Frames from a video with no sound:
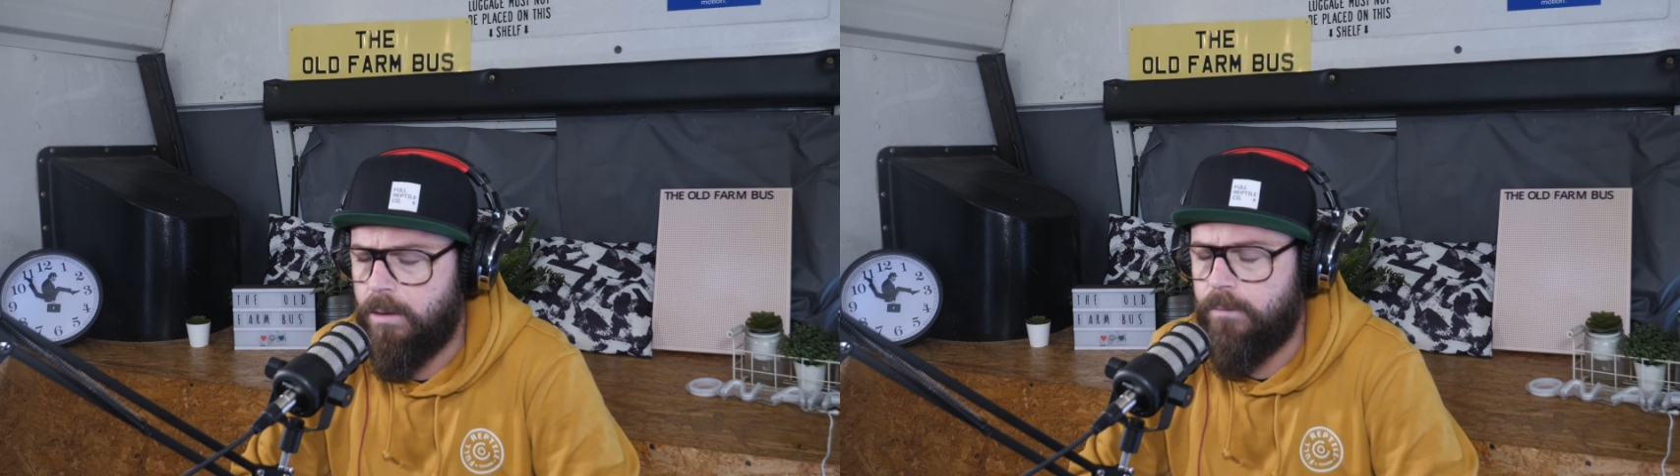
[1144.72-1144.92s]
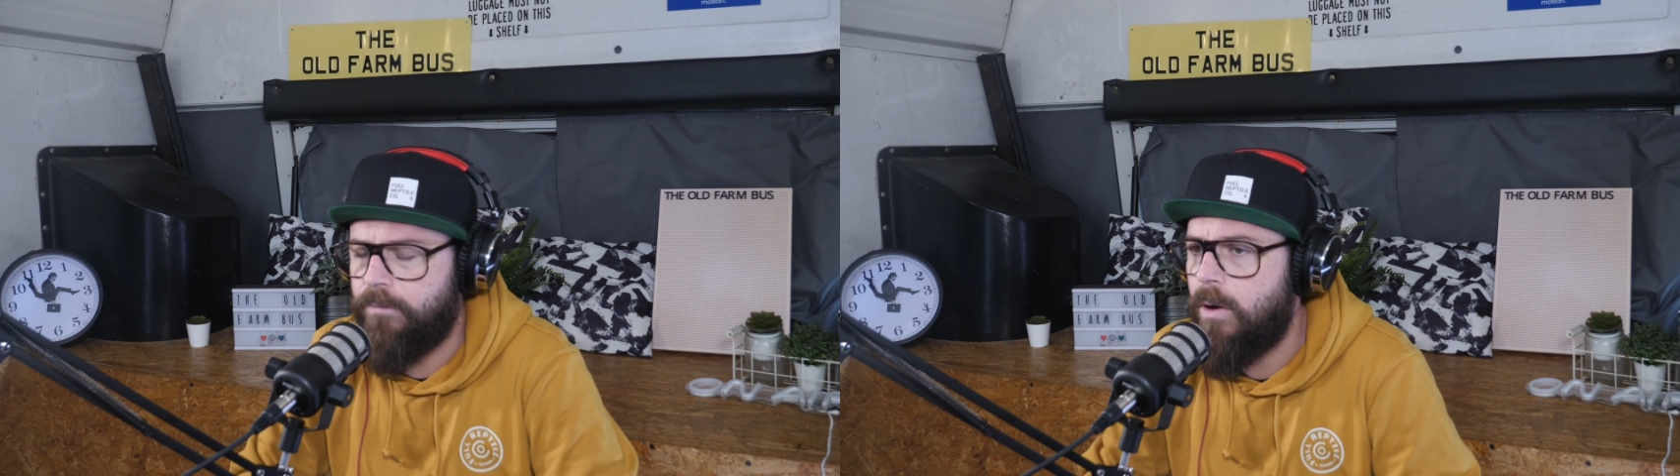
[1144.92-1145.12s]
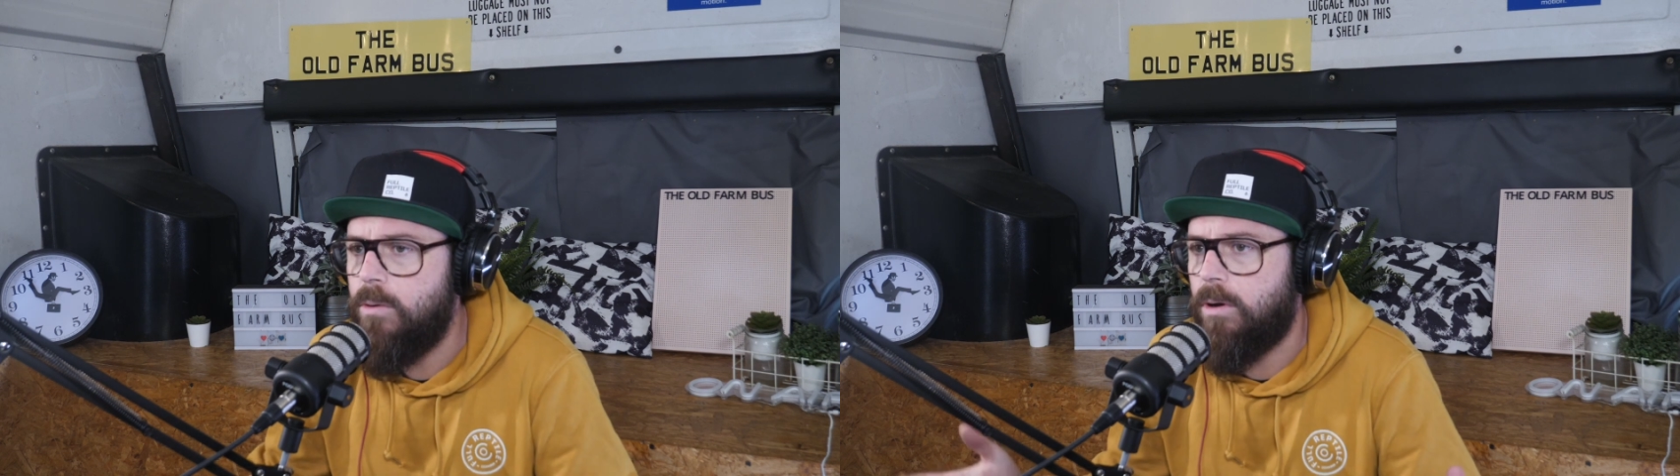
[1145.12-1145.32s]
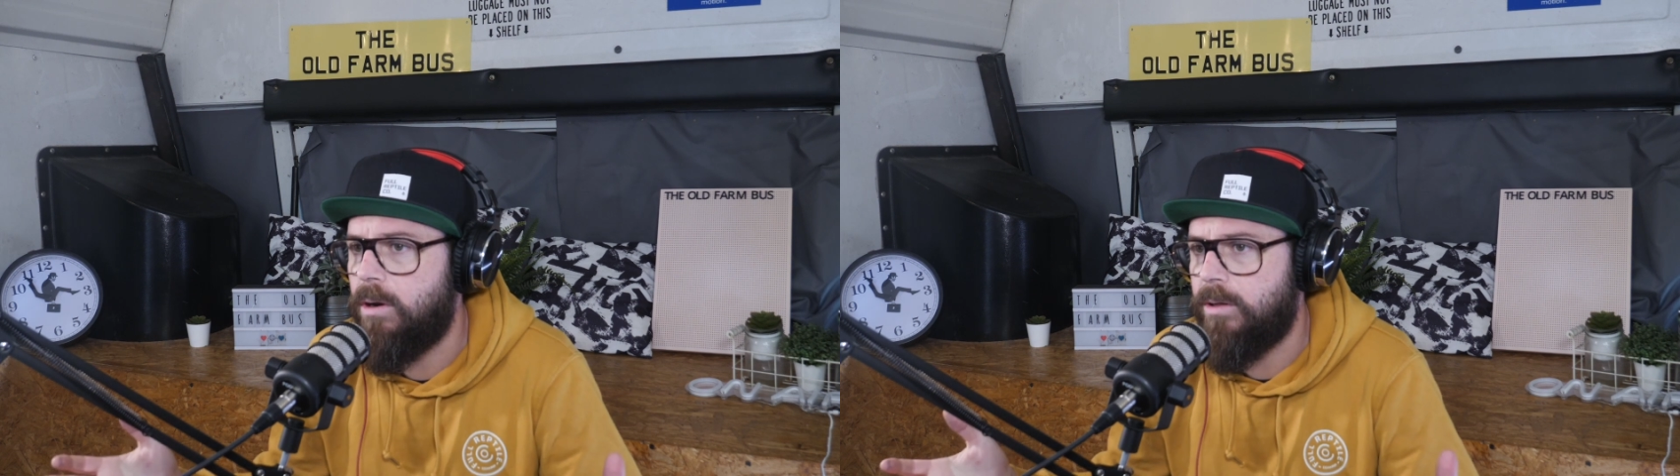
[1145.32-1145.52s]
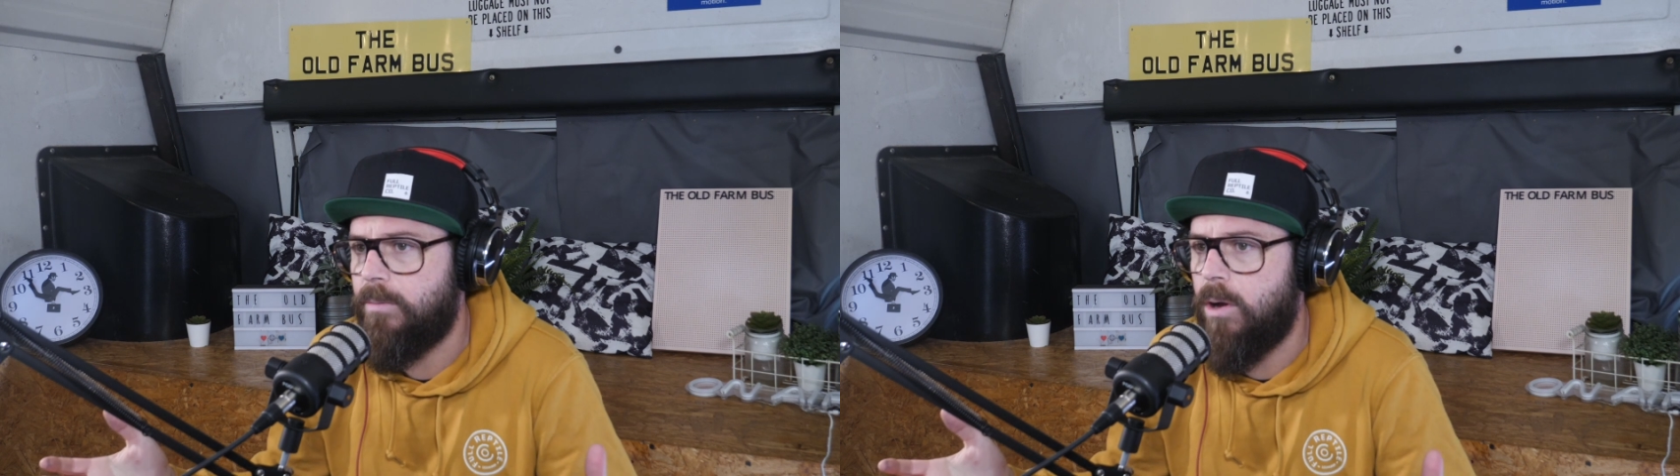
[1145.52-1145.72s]
vocal
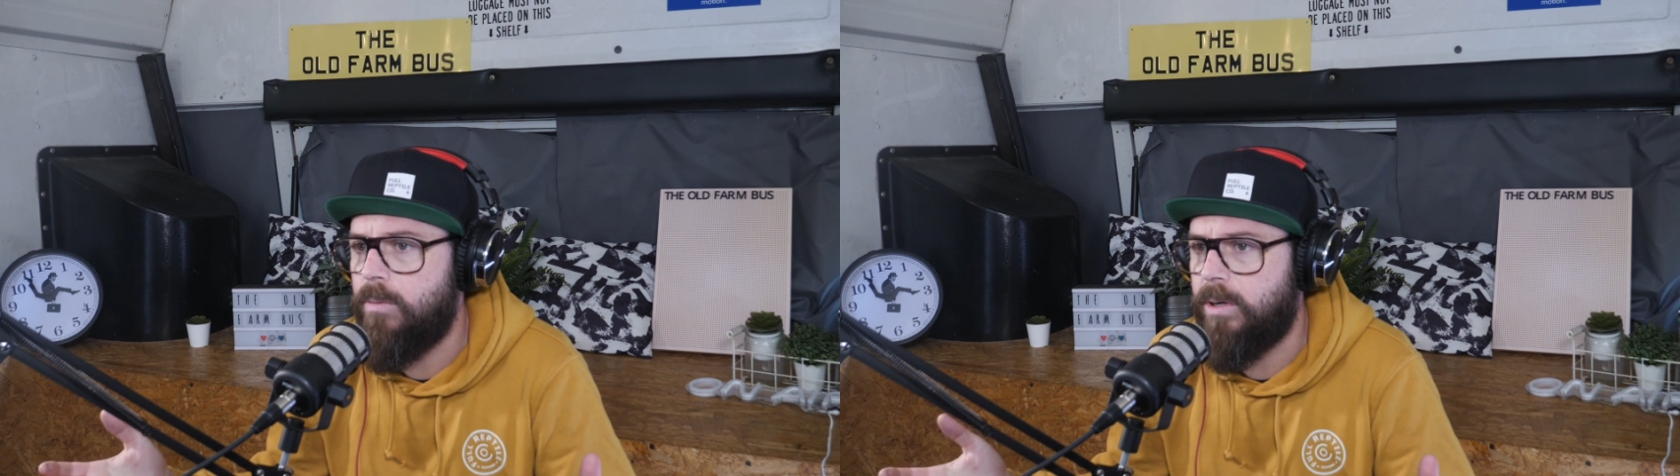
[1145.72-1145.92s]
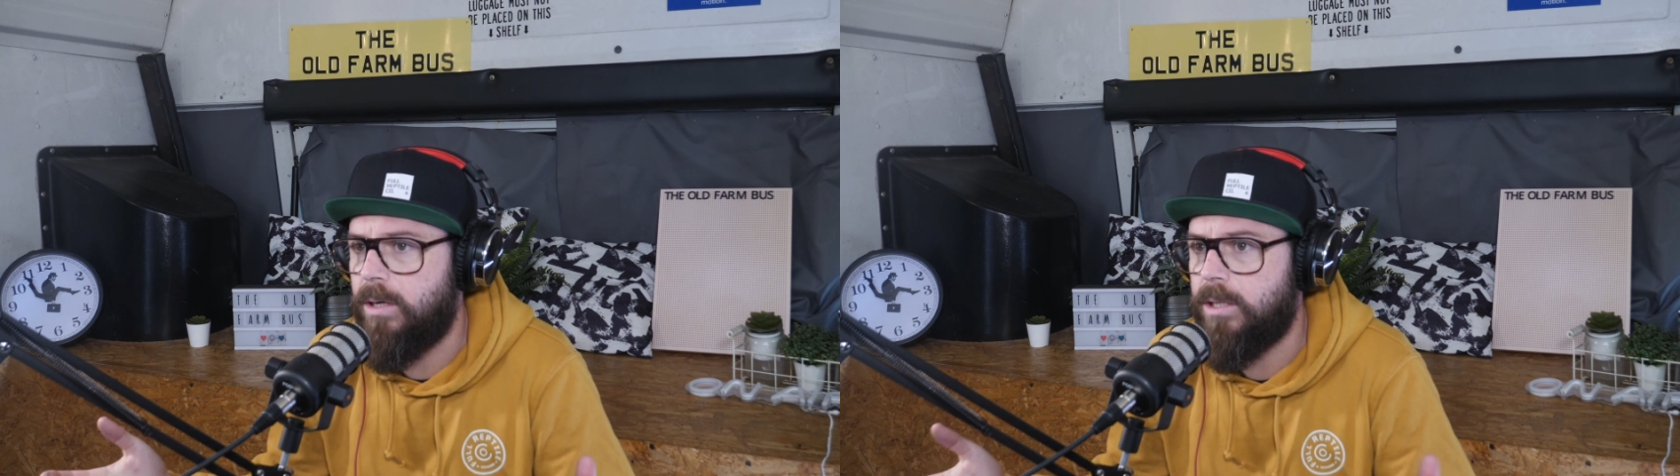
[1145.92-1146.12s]
at the moment,